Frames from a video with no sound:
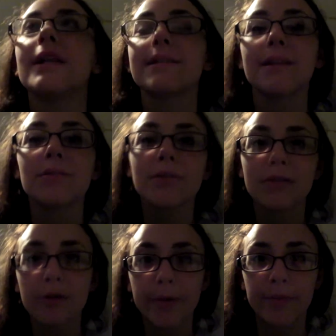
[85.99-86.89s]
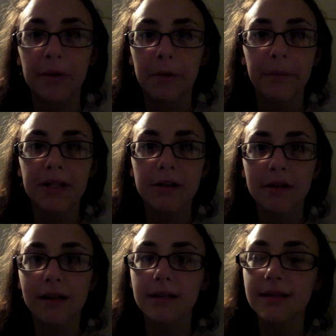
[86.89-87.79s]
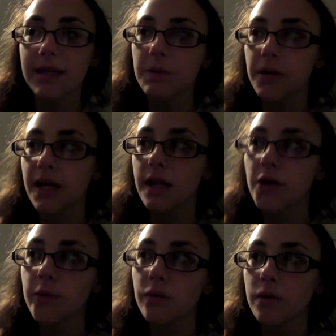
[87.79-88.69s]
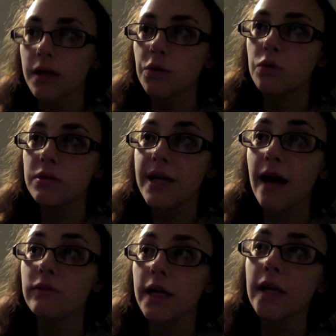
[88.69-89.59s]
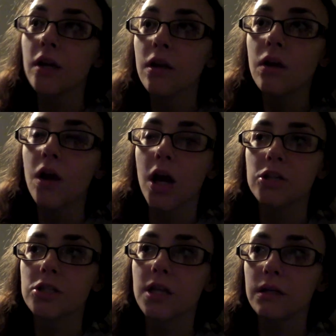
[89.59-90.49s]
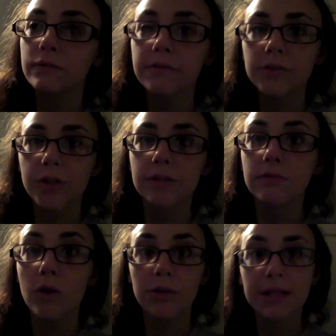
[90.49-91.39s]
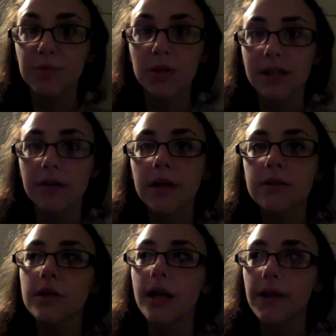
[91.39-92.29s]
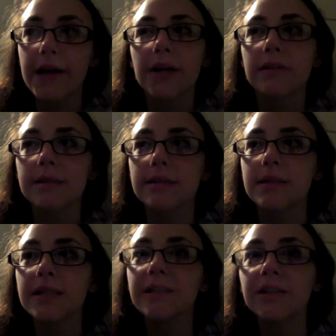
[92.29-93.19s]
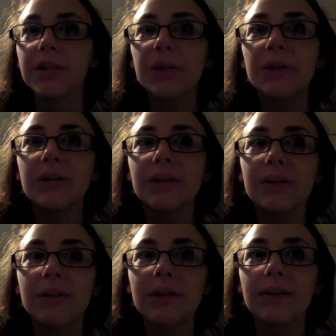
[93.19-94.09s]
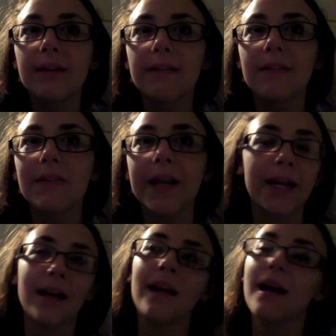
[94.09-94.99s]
way it sounds stupid, maybe materialistic, but I think it'd be really cool to have like a shelf just of all these books I read so that, like I could see like